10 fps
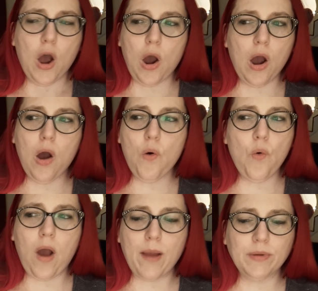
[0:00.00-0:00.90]

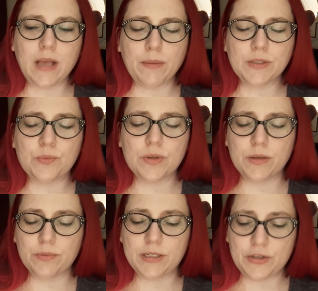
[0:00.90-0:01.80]
Oh, I was
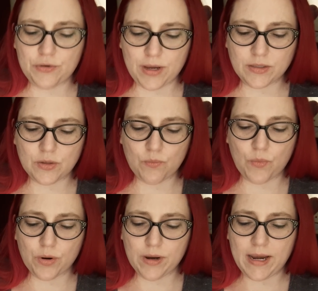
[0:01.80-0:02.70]
really, really stressed and
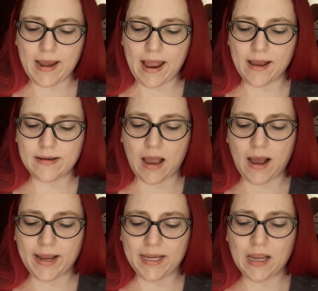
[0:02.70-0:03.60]
worried. And
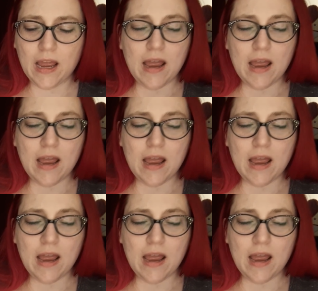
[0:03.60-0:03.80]
I